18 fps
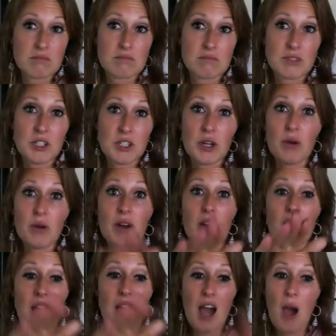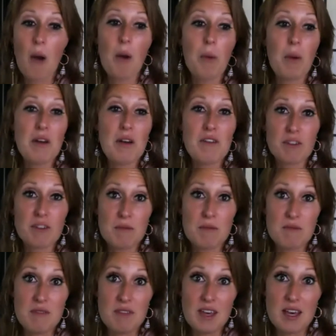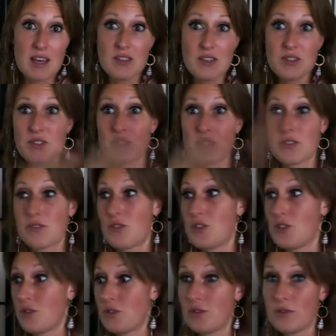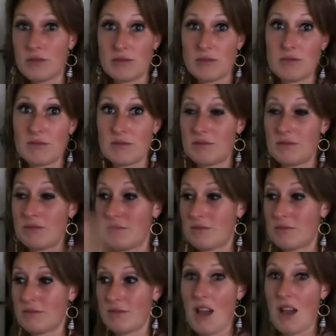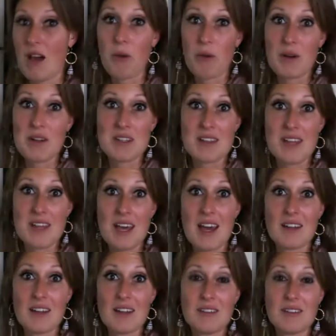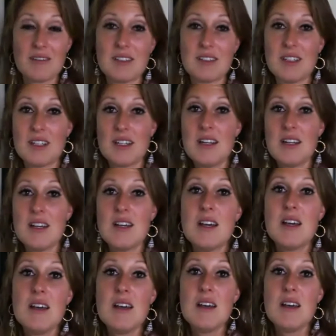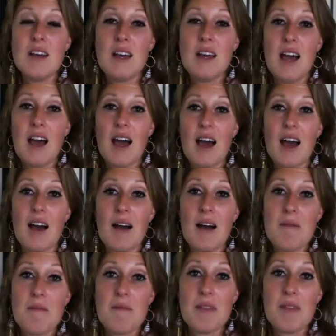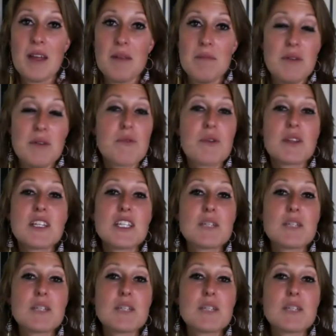you know, how I went from this to how I went to that. Um, and be really